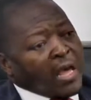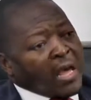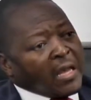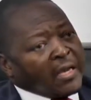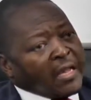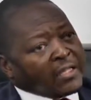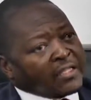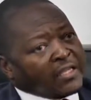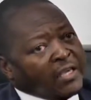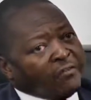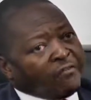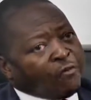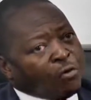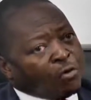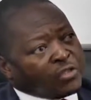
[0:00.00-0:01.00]
and that
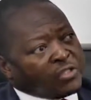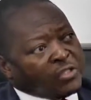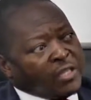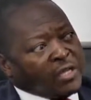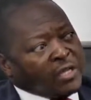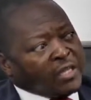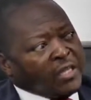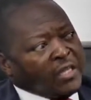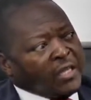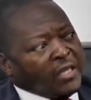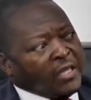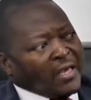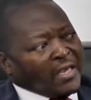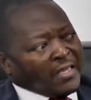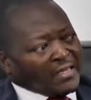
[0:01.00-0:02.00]
gave us
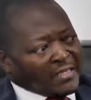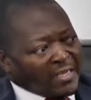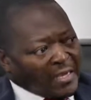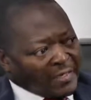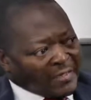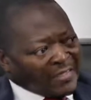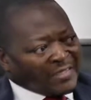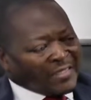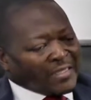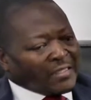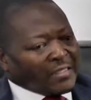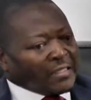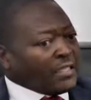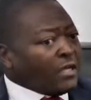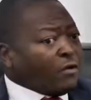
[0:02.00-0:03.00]
the entire data
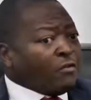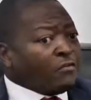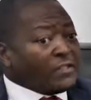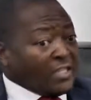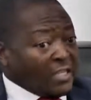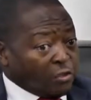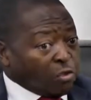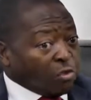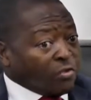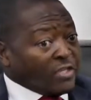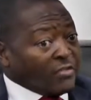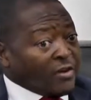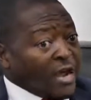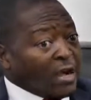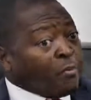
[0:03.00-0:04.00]
center of
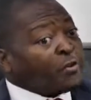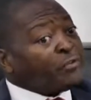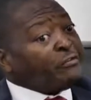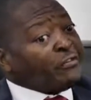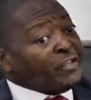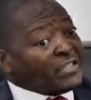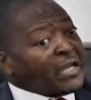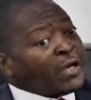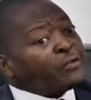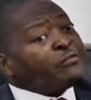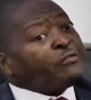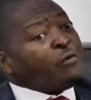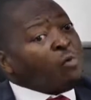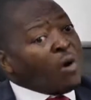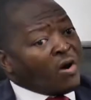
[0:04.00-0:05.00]
600 racks, but fit out
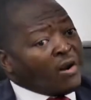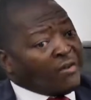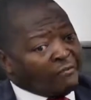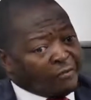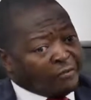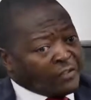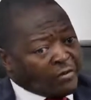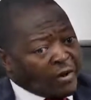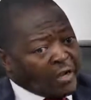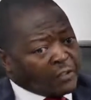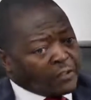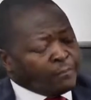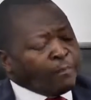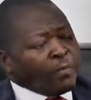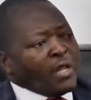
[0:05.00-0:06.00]
for 150
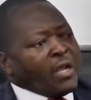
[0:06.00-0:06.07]
racks.